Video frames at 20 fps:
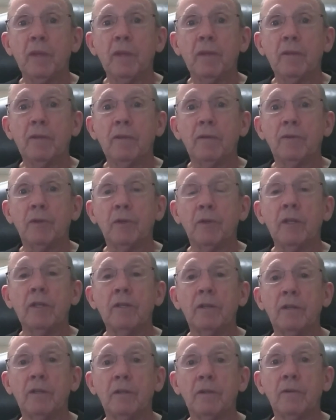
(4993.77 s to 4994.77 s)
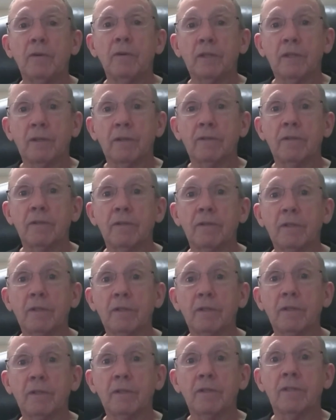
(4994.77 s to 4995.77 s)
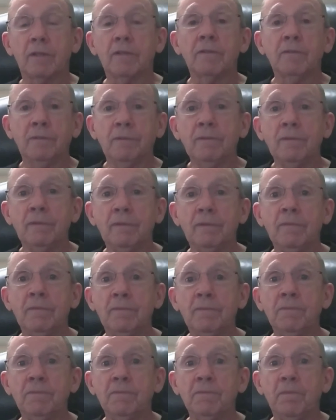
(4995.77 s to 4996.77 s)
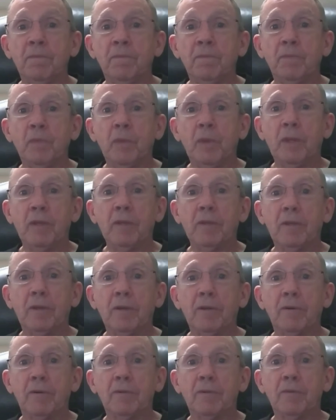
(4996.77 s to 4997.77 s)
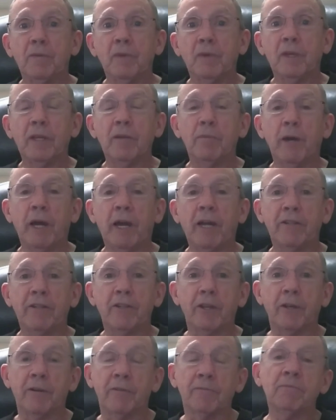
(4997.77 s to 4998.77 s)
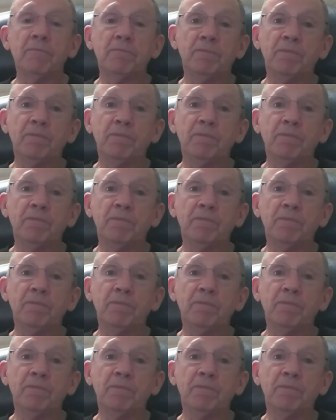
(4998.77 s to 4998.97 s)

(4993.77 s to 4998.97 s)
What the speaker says: So you need to do what the lieutenant says." So he backed down.